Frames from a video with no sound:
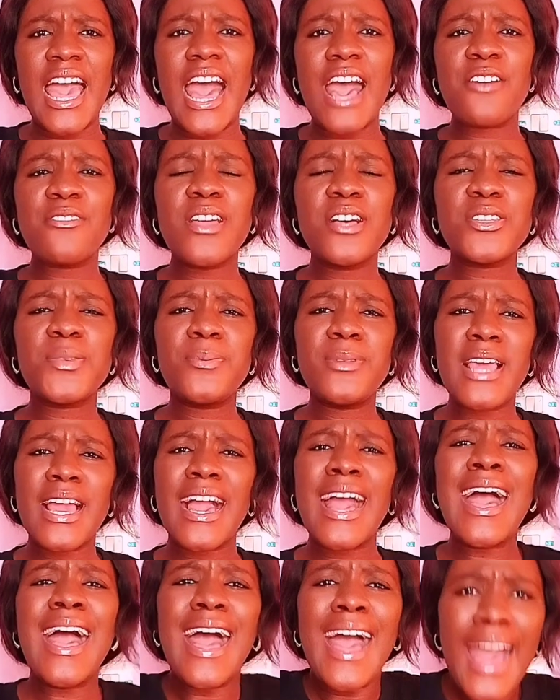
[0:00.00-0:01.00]
I want to be
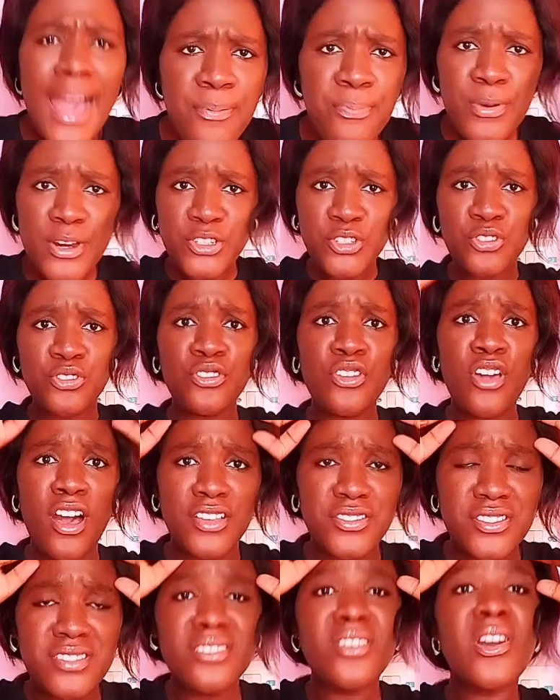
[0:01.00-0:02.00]
like,
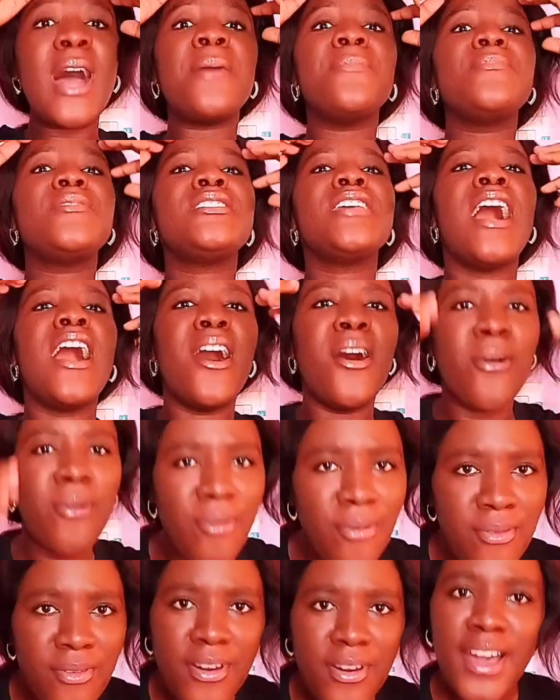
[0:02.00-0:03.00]
Precious, calm
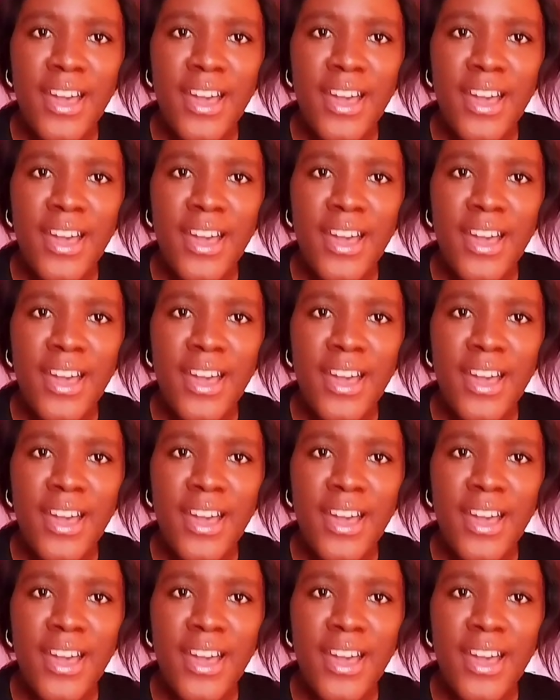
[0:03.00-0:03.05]
down.